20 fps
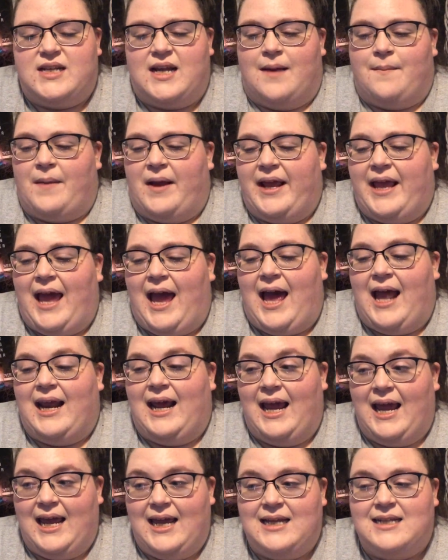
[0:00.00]
and my cat
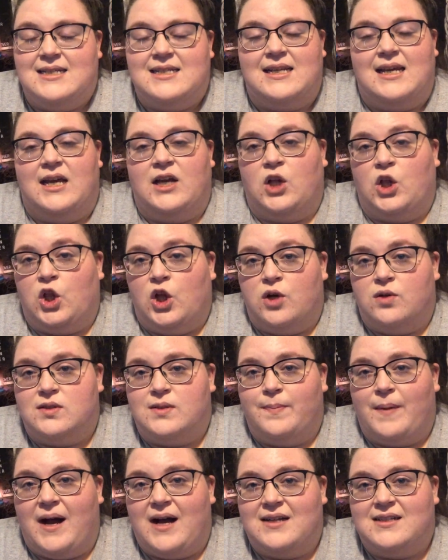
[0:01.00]
hates
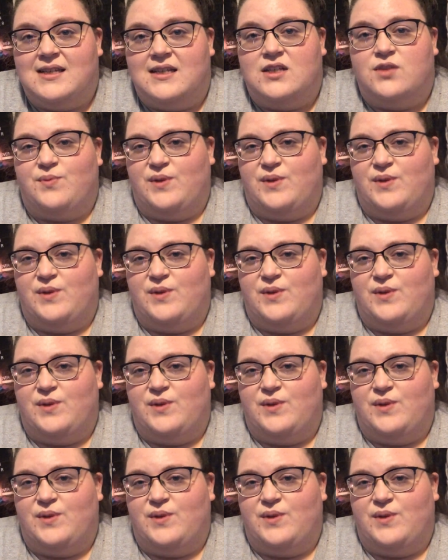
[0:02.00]
enclosed boxes.